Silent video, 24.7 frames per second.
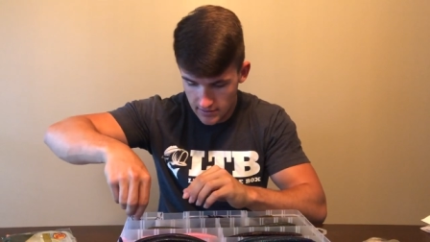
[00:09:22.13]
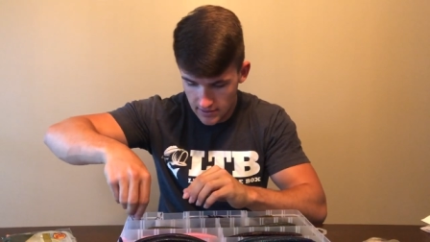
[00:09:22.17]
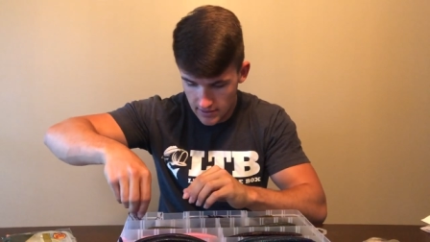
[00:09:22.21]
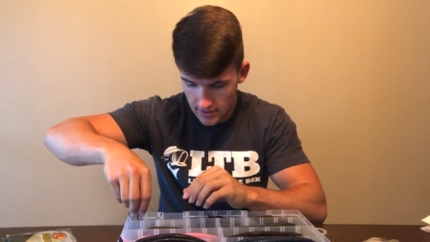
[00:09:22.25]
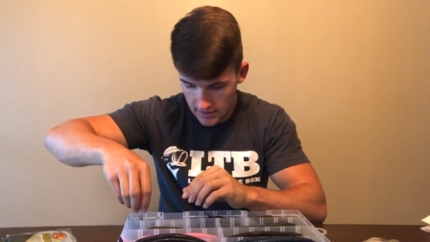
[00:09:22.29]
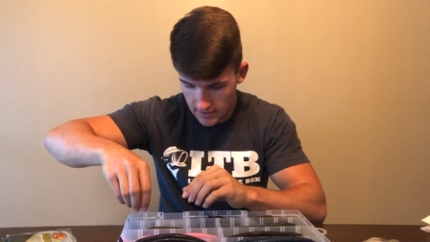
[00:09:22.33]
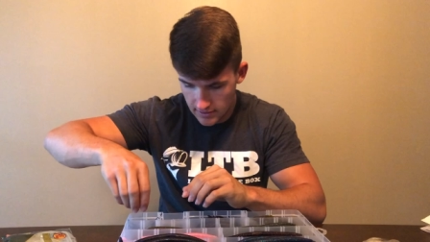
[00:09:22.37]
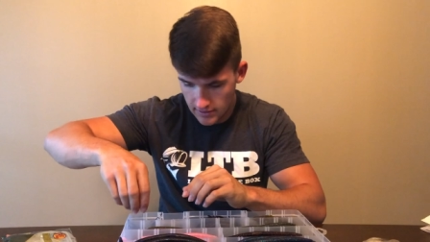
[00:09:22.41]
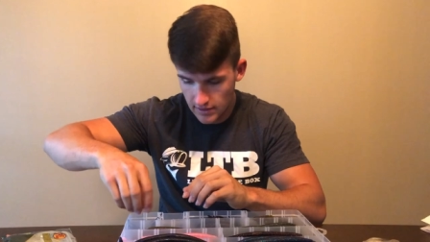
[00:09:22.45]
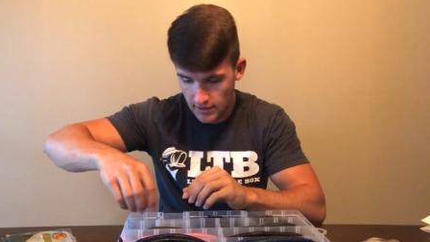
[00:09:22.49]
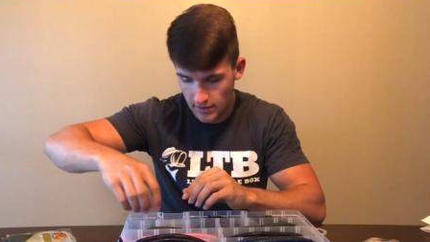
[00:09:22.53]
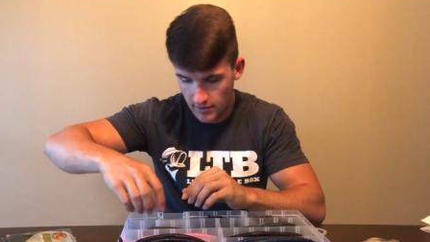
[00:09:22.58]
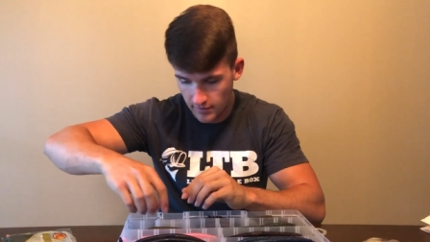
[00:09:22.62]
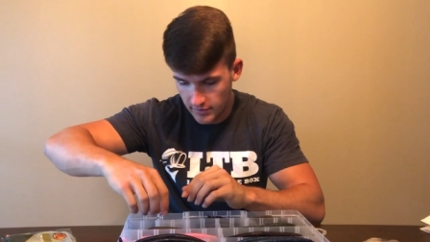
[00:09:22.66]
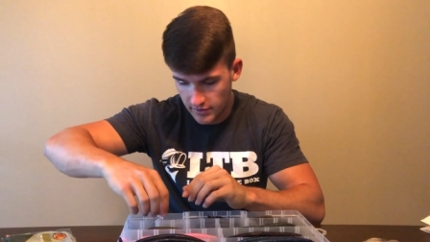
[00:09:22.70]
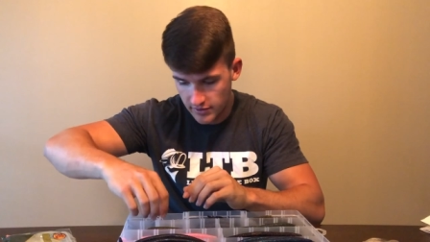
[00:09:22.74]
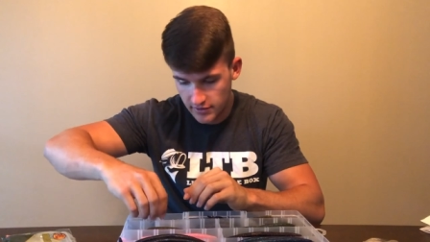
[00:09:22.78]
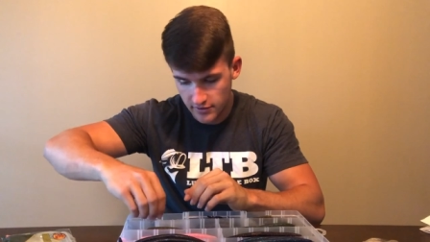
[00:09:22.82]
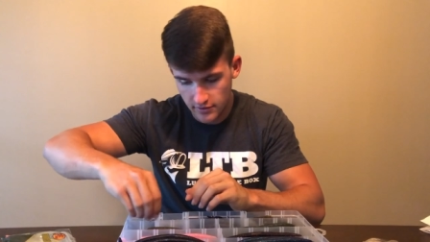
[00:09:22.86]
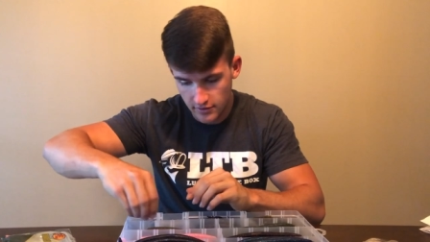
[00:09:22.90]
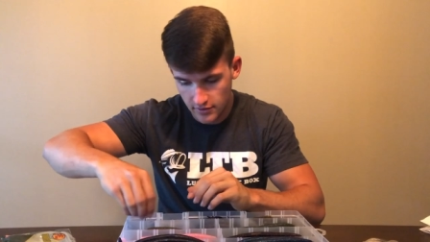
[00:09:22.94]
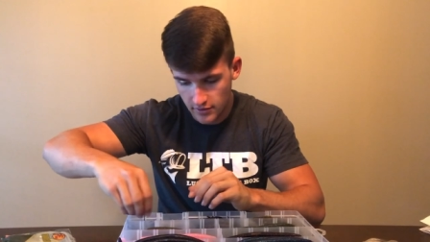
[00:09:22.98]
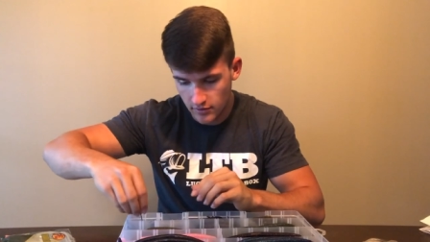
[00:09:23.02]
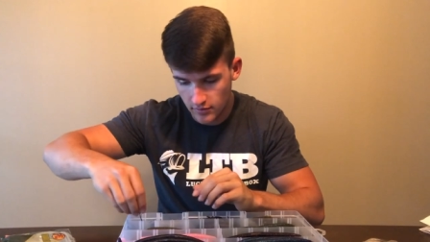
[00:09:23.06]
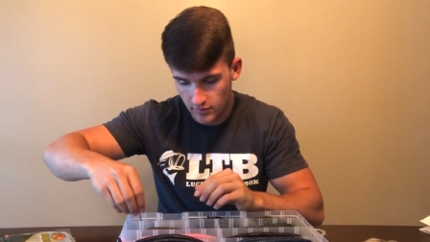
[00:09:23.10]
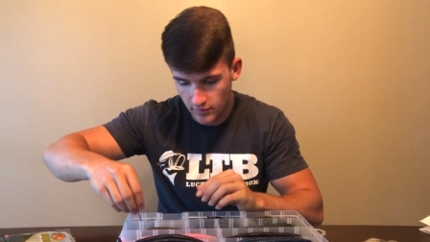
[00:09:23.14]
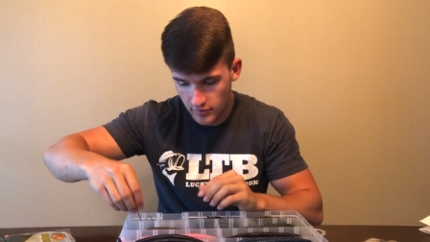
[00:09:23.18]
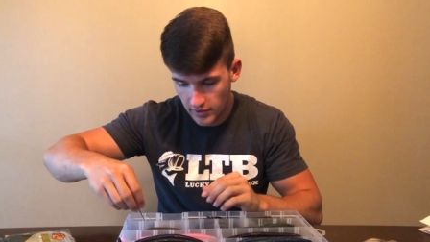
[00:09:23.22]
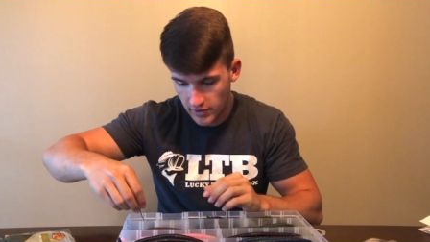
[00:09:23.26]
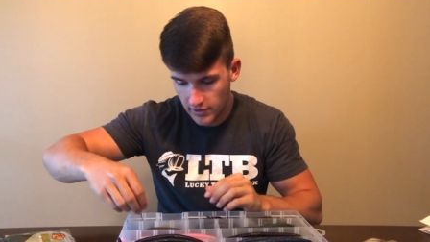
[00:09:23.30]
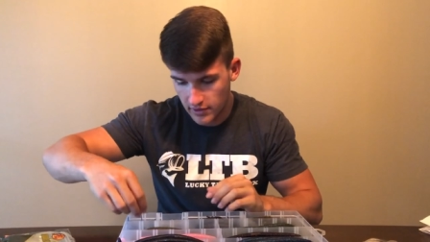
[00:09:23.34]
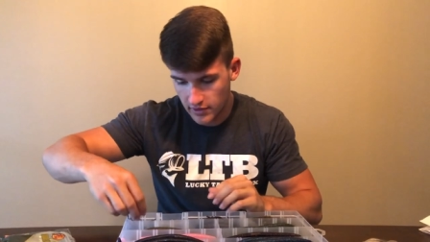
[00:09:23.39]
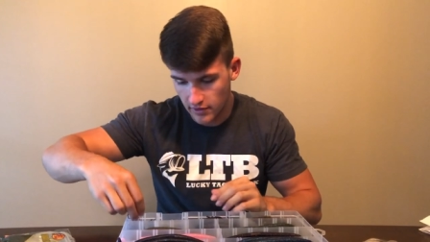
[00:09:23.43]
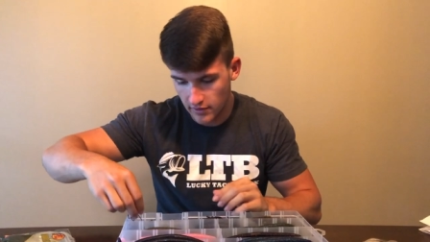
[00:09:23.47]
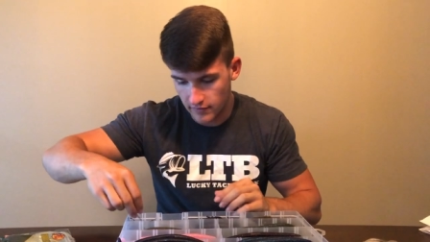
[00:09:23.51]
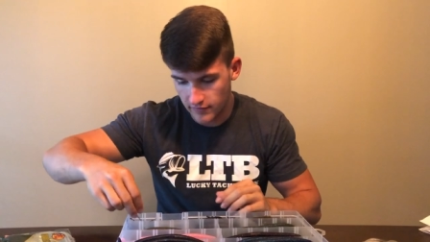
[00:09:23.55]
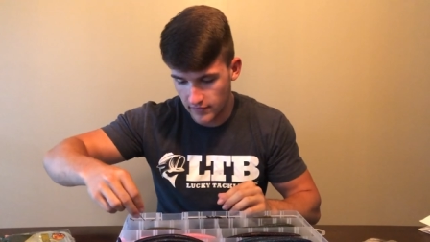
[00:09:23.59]
it, I mean, you're going to
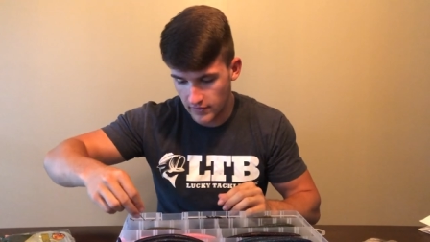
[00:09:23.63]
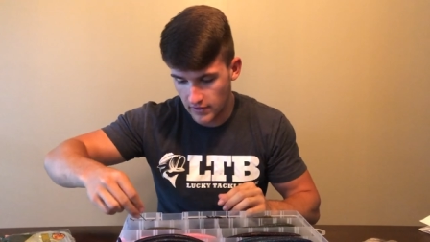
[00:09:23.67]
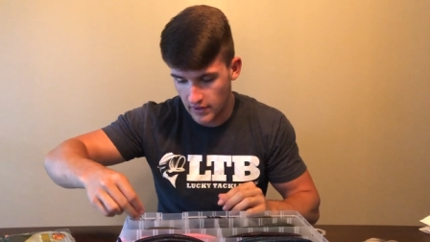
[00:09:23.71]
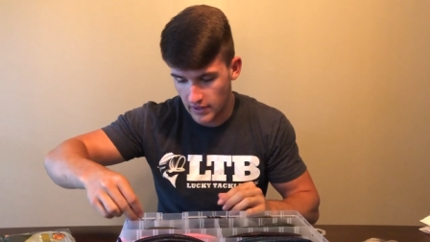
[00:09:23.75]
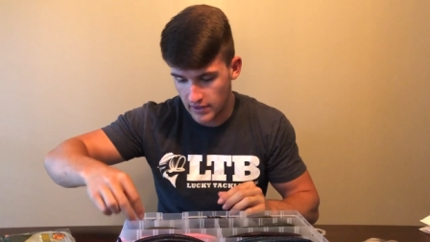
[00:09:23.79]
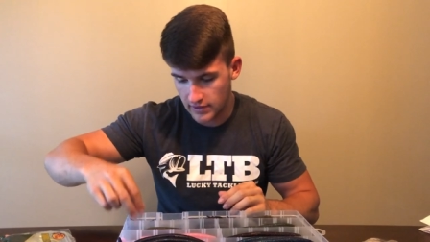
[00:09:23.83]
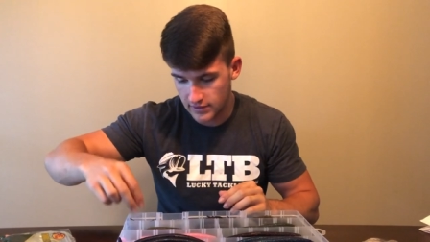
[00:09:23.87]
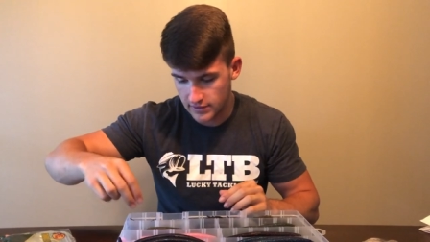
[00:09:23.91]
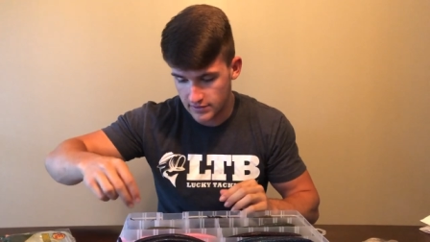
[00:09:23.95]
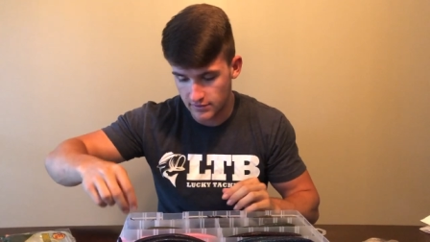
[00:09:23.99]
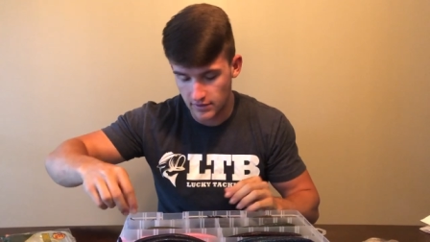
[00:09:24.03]
break off a lot.